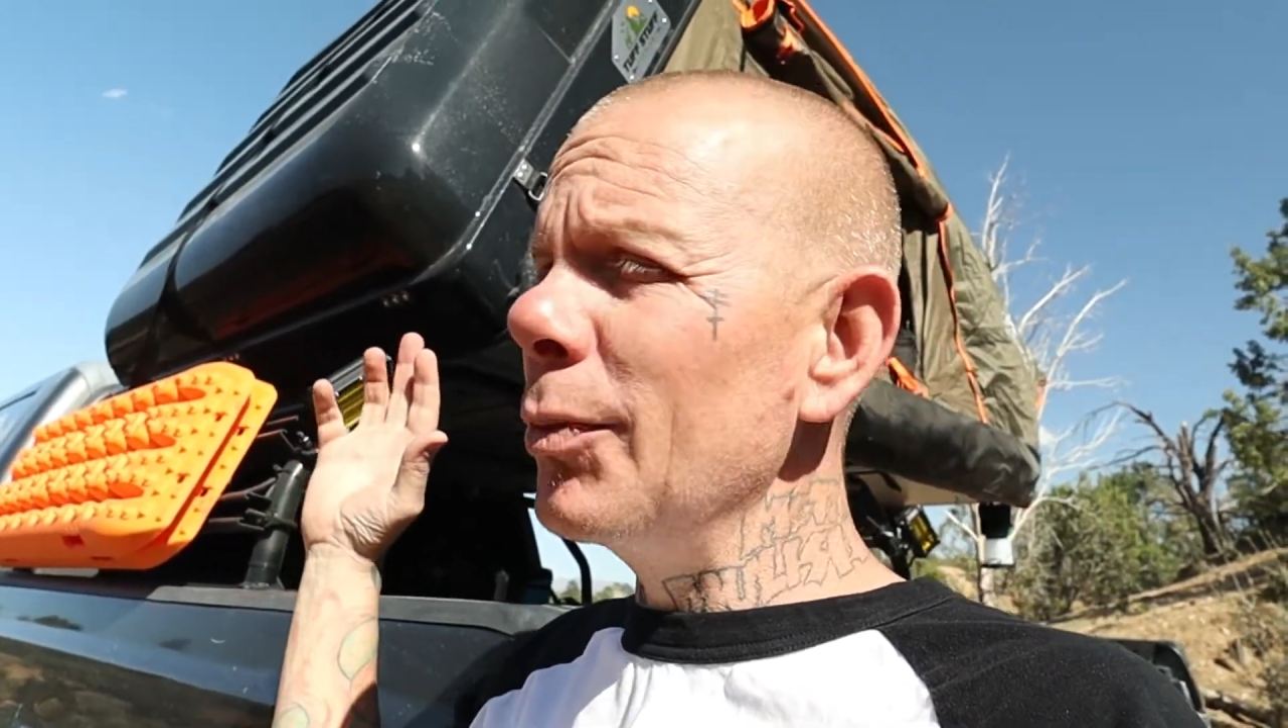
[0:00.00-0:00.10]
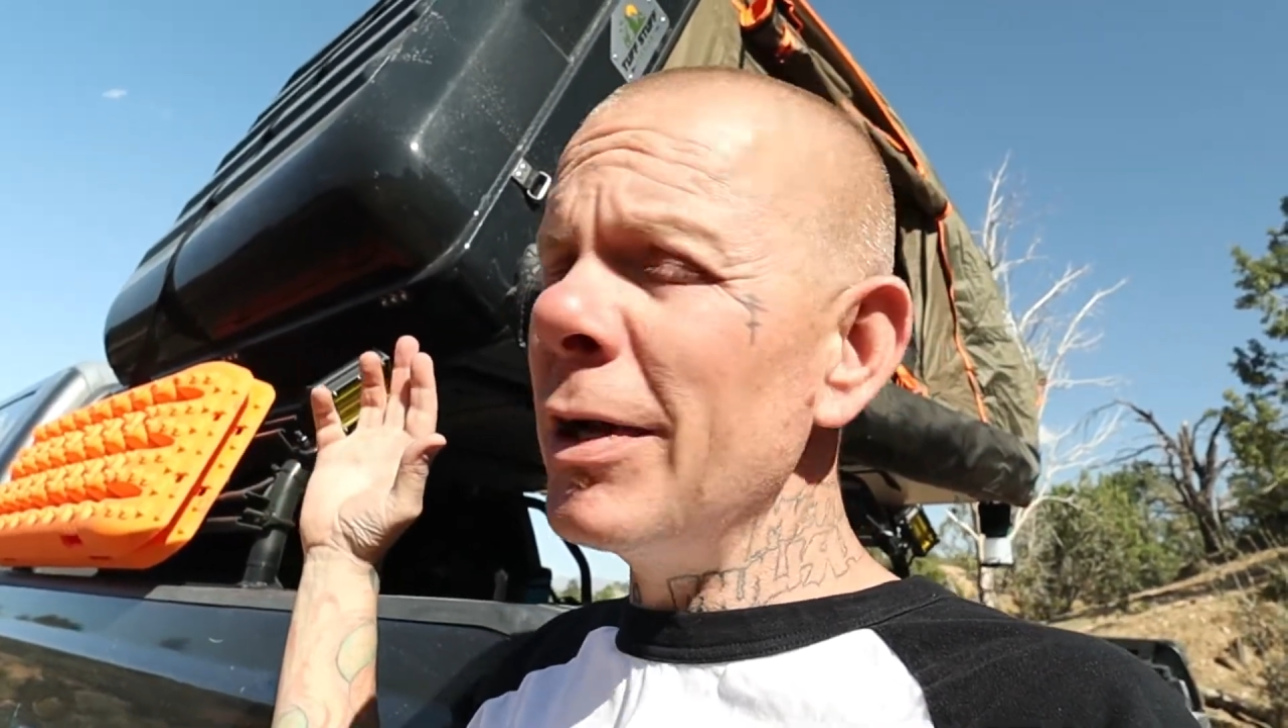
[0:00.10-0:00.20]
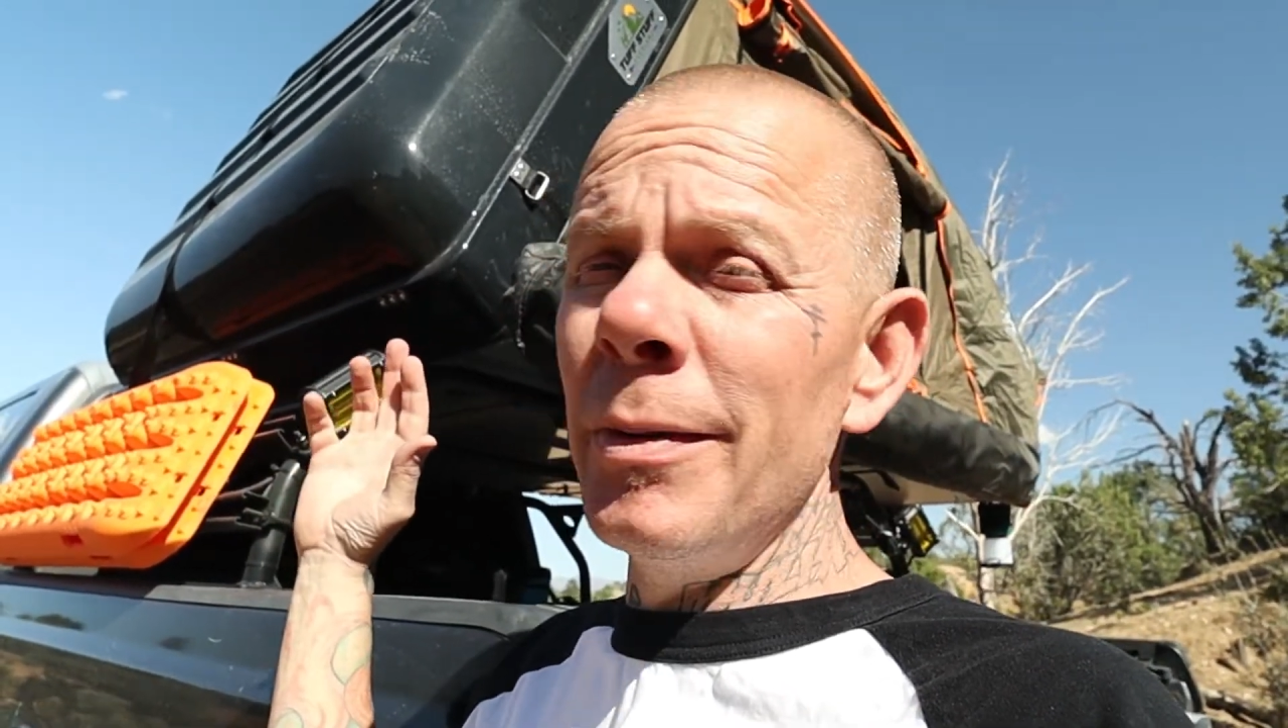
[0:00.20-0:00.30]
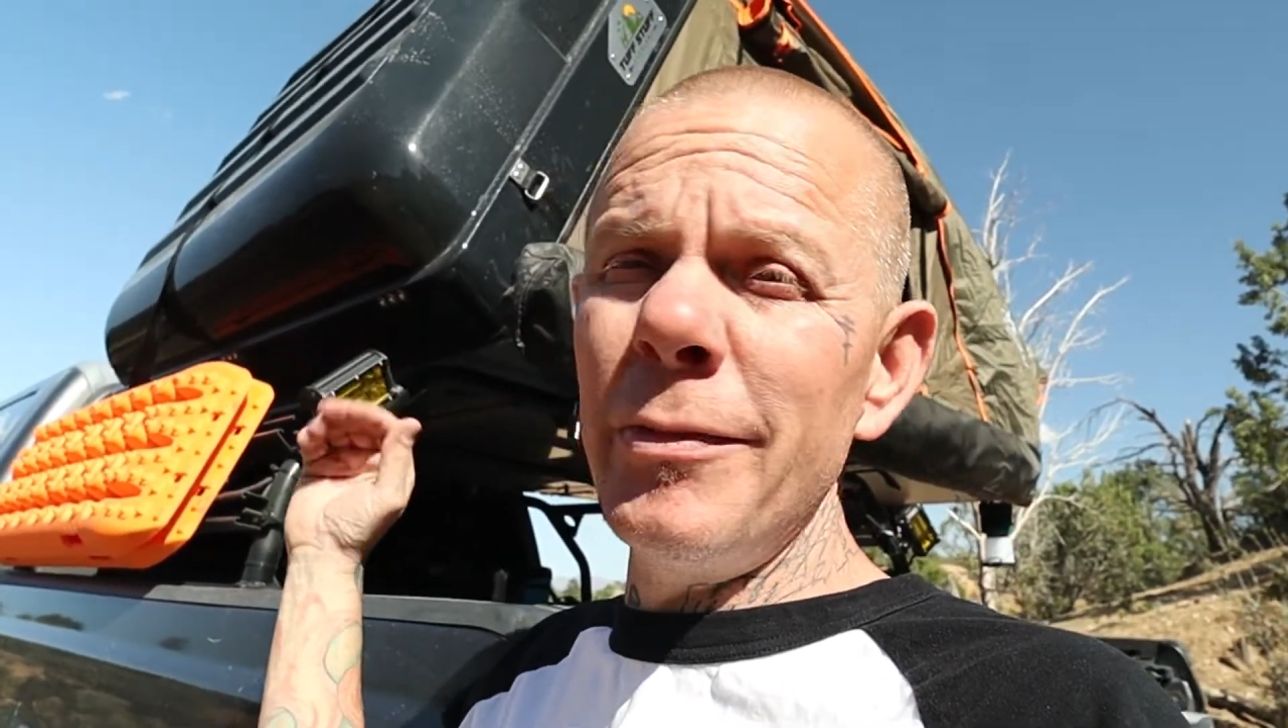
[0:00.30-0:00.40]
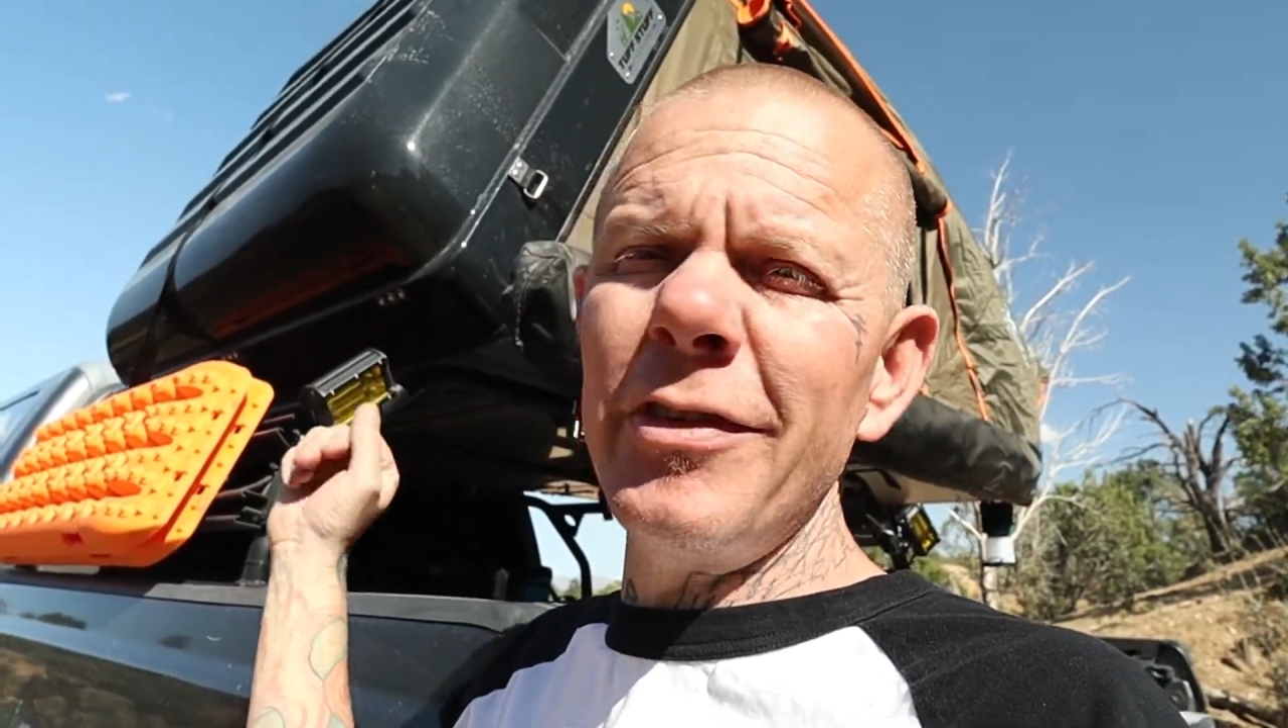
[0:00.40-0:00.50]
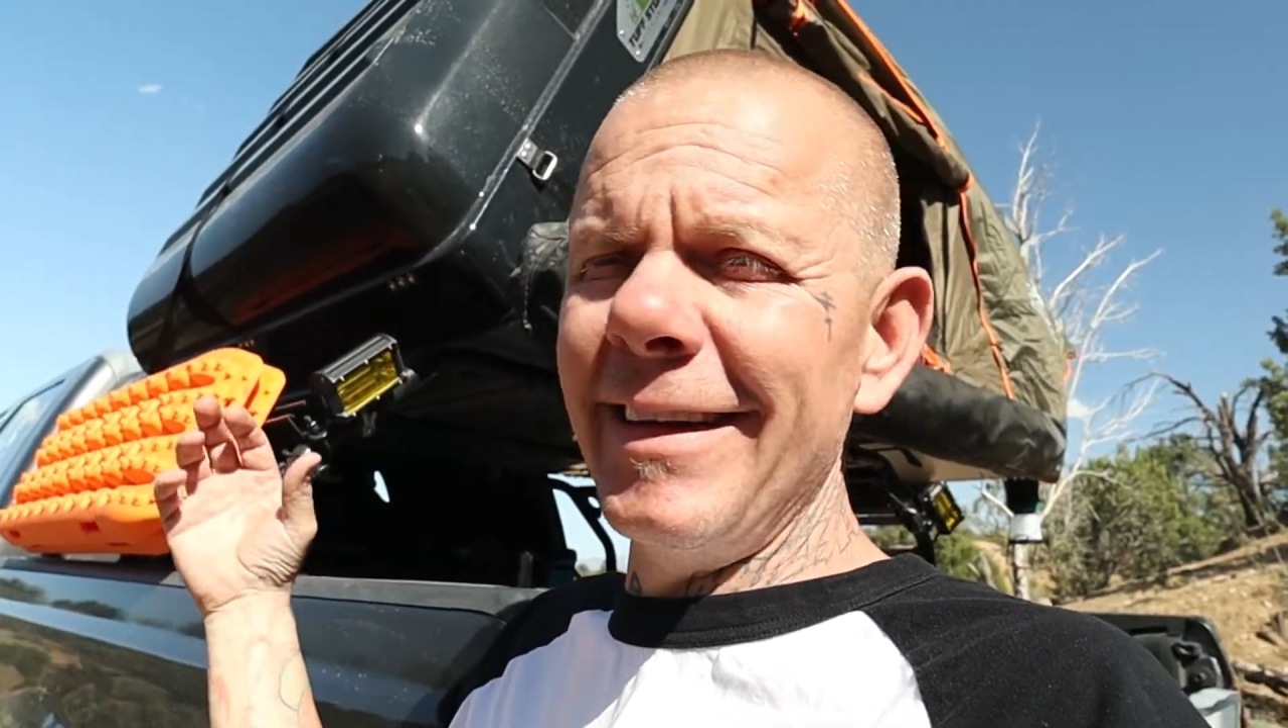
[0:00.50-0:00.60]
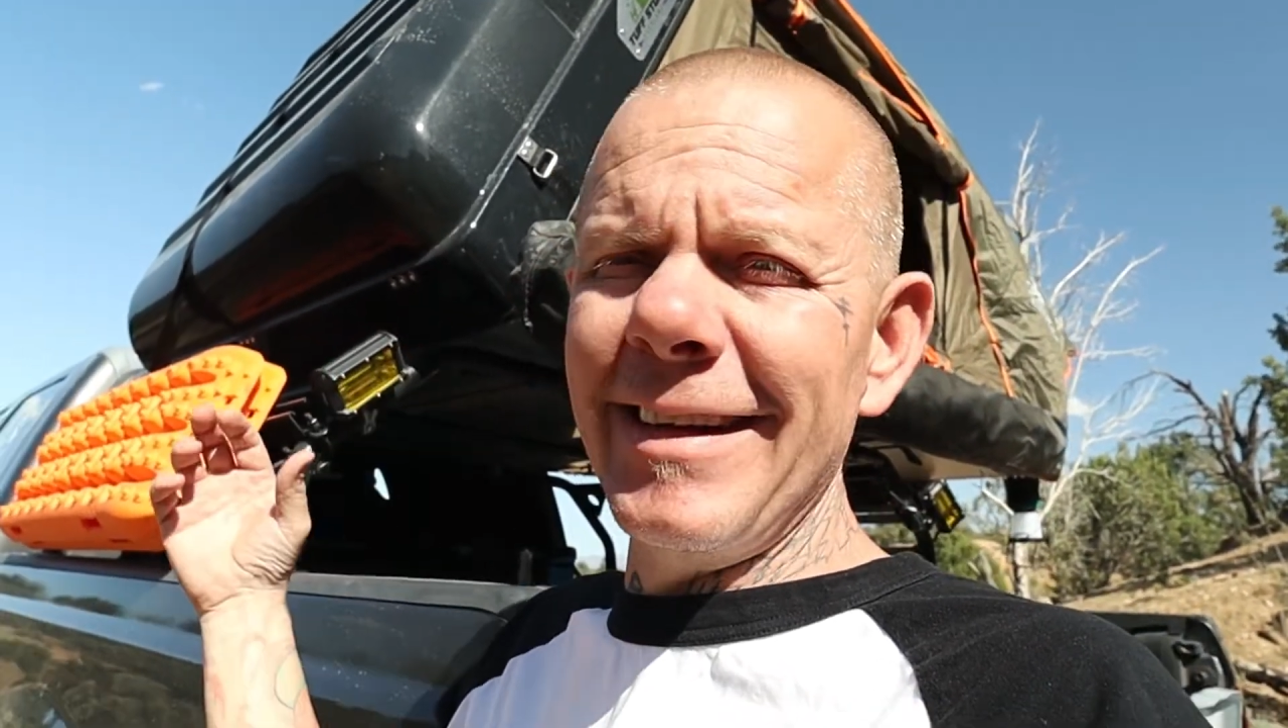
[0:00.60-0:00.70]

luminums.